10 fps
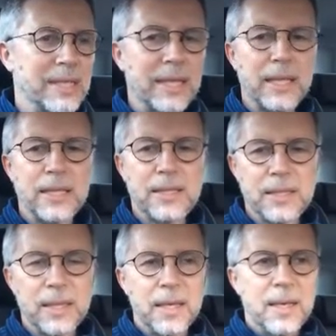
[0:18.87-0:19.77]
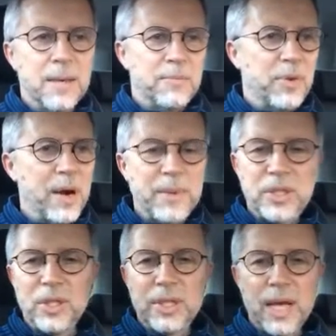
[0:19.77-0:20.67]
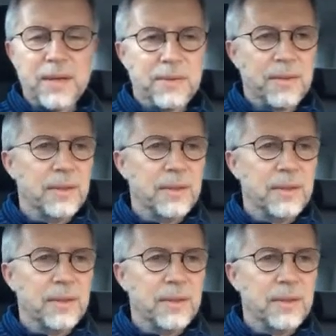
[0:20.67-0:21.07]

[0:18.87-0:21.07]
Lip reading: sickness, premature death.